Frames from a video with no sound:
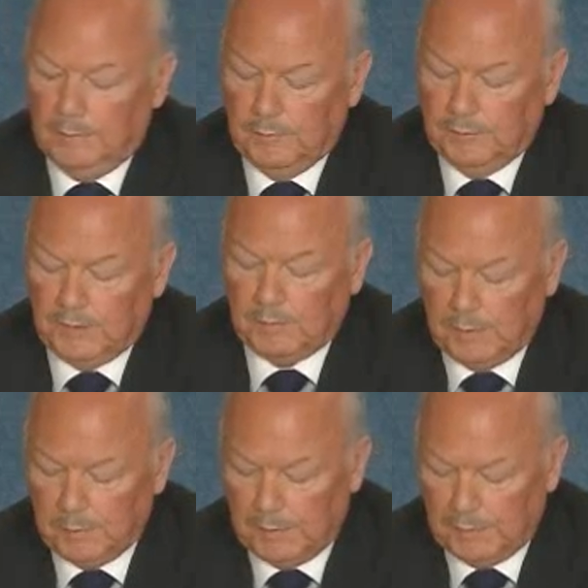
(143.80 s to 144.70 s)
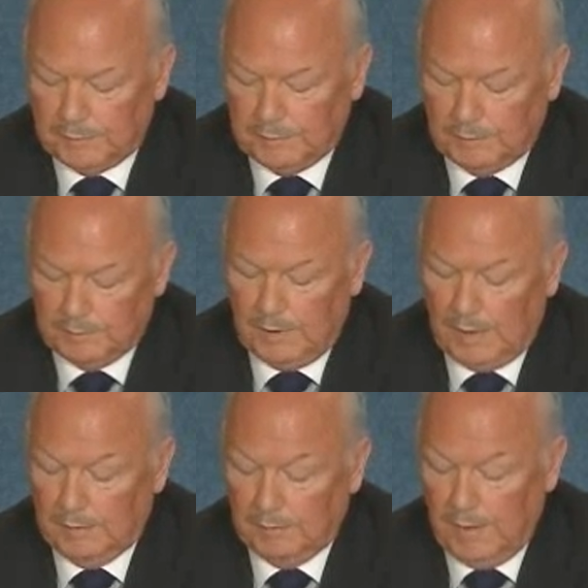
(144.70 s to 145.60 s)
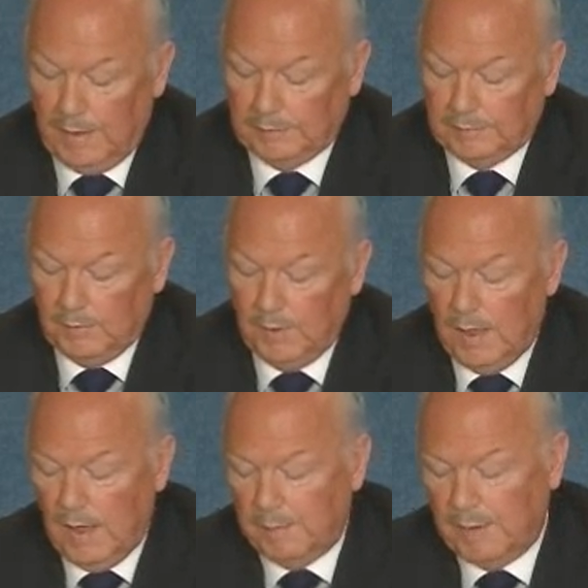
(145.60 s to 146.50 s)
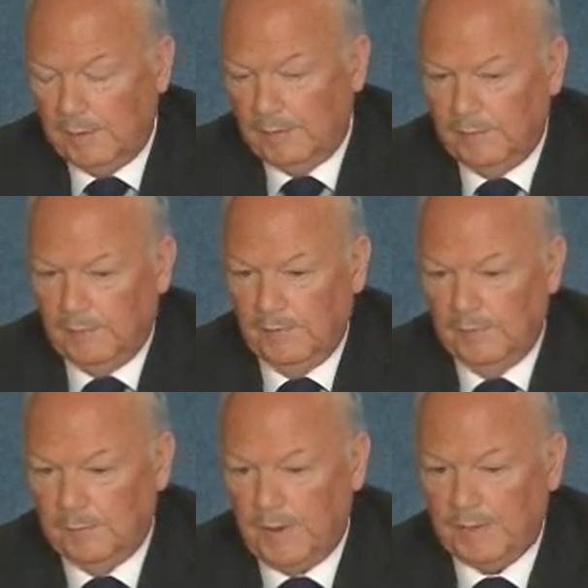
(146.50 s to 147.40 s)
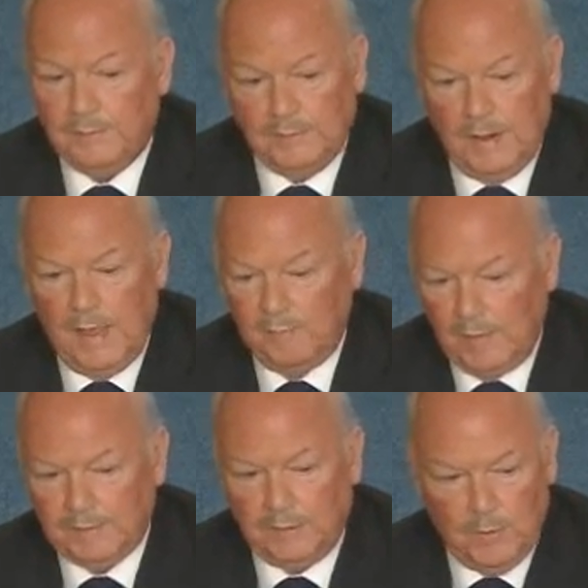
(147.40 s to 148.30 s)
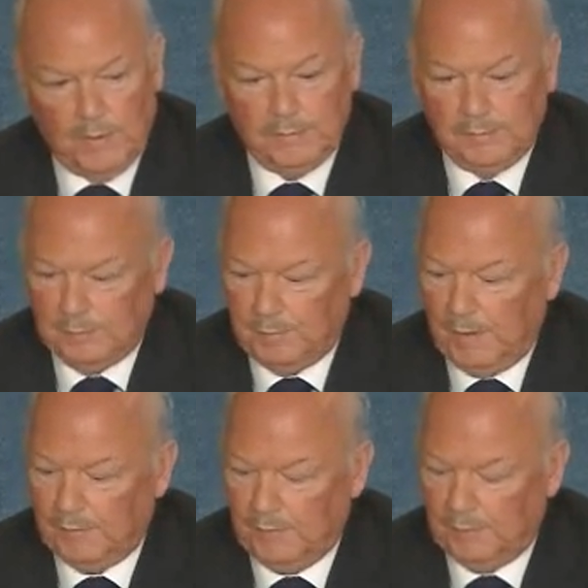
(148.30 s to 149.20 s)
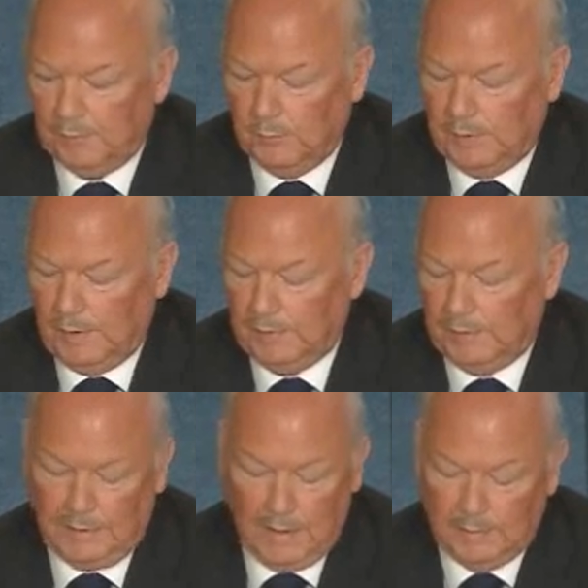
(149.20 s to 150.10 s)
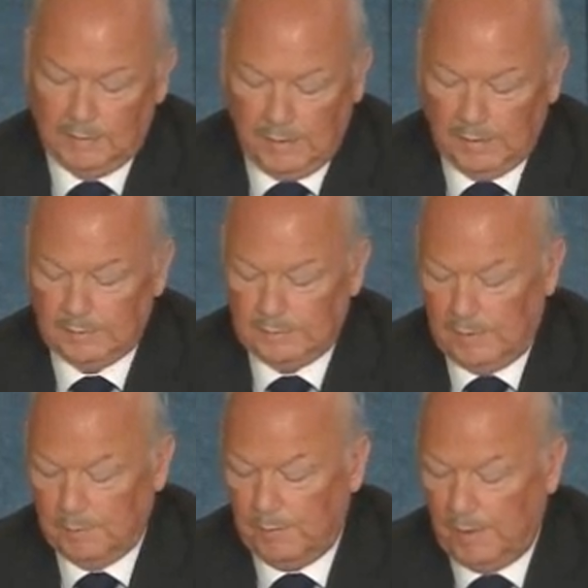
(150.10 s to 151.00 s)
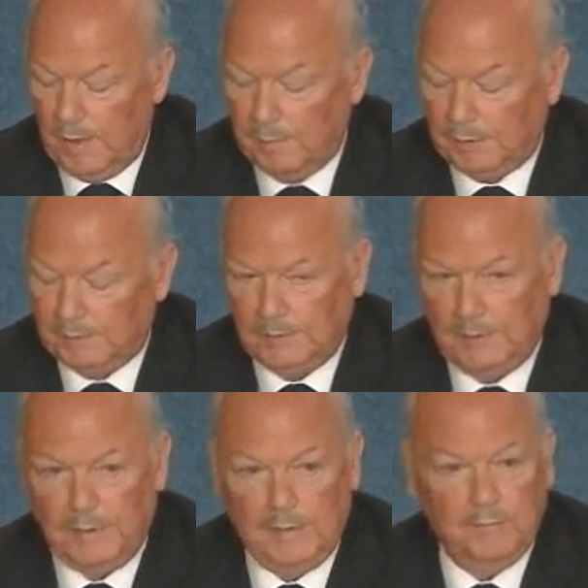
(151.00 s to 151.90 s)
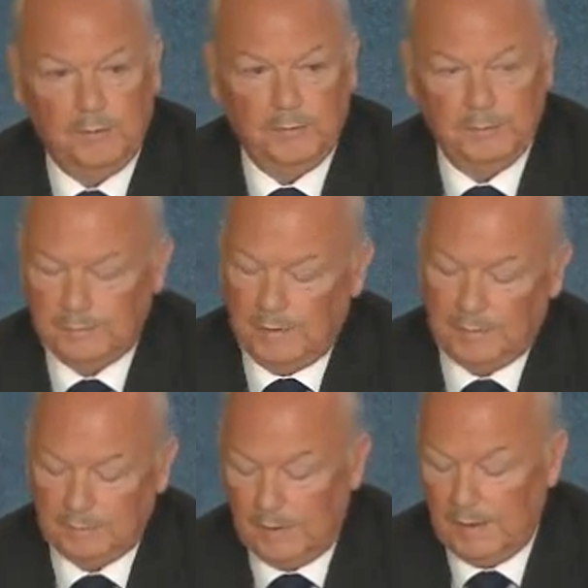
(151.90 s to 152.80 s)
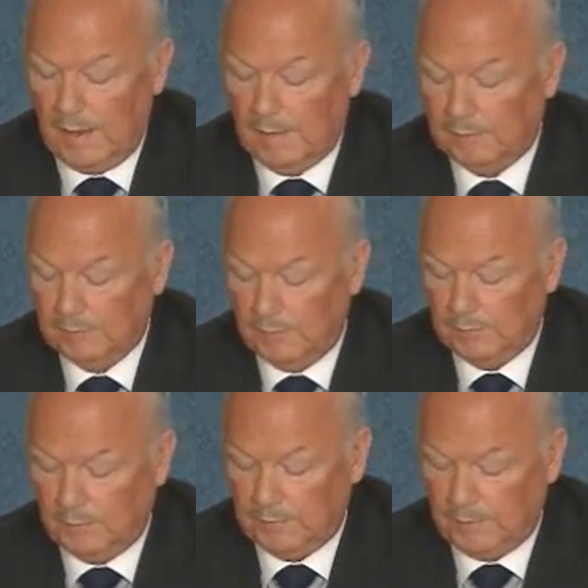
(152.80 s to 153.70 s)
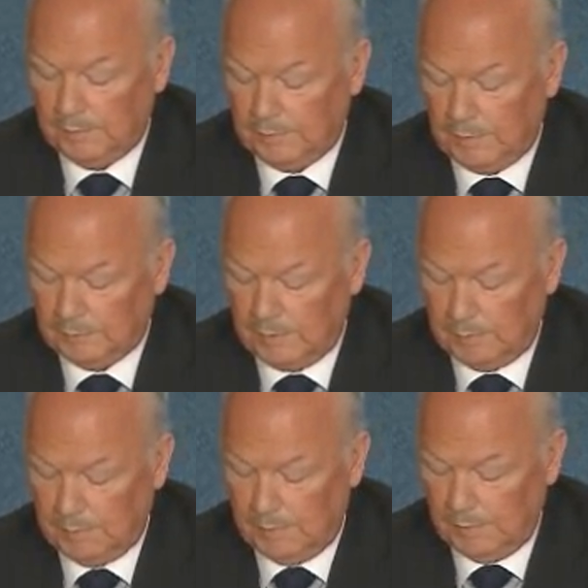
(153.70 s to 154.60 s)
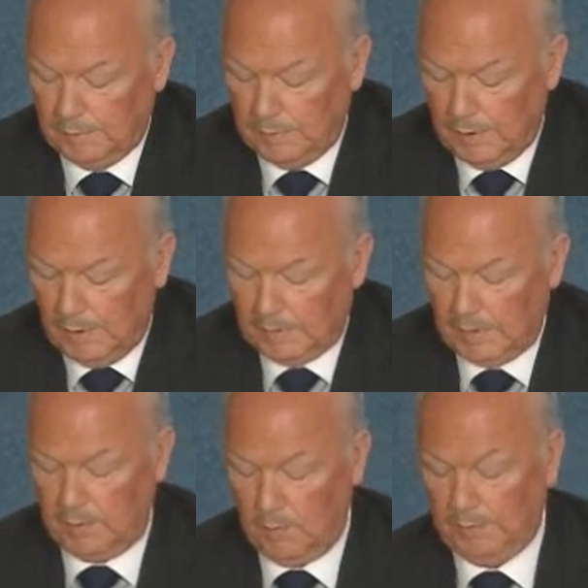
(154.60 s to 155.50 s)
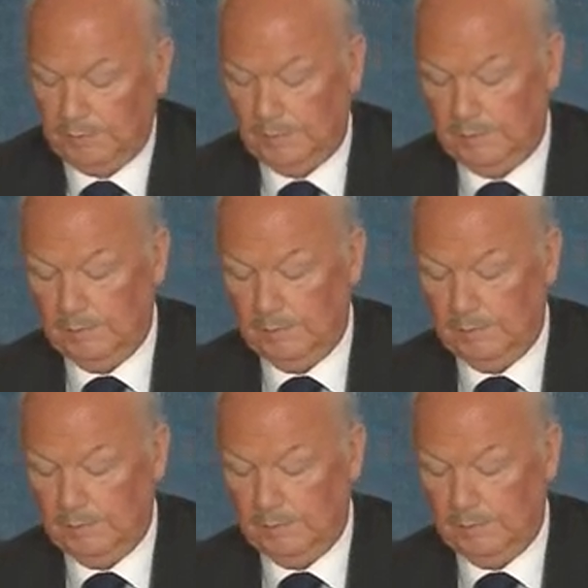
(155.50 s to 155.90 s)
civil liberties side of that. So, I mean, the press is going to have lots of questions about this when I think 100 days is up. How much influence does NSA have and so forth? I think that's going to be a key question.